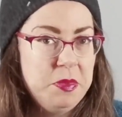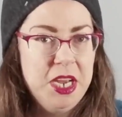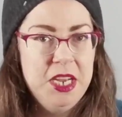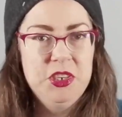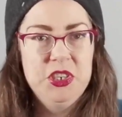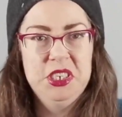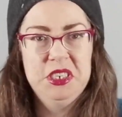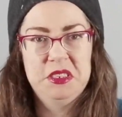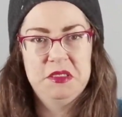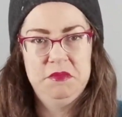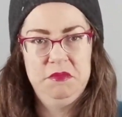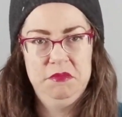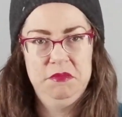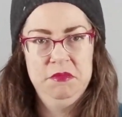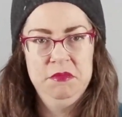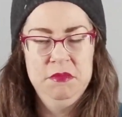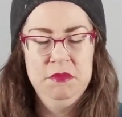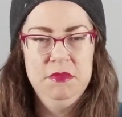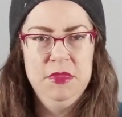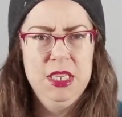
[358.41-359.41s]
Magic
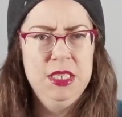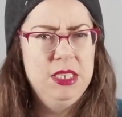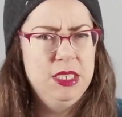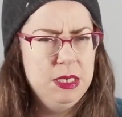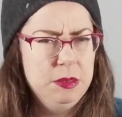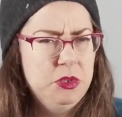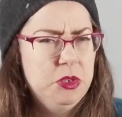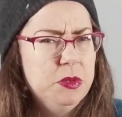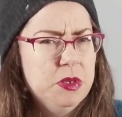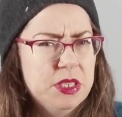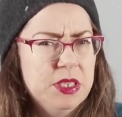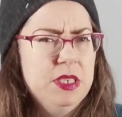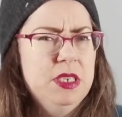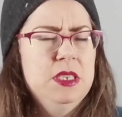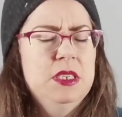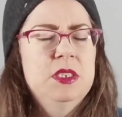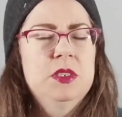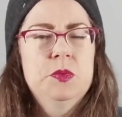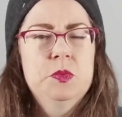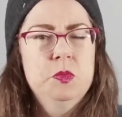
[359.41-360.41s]
that seemed to
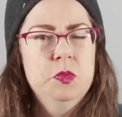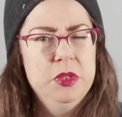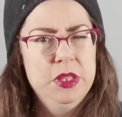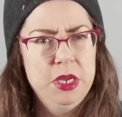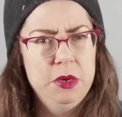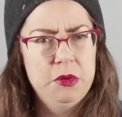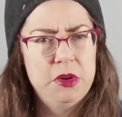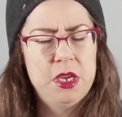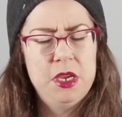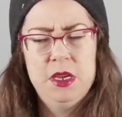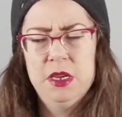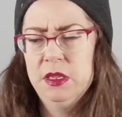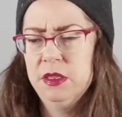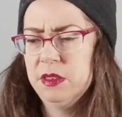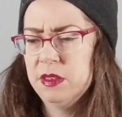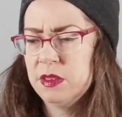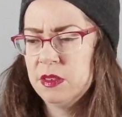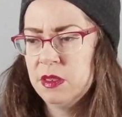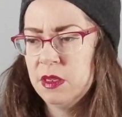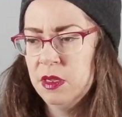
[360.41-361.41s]
exist when they were
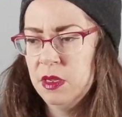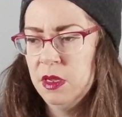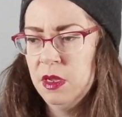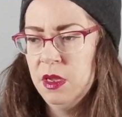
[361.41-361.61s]
kids.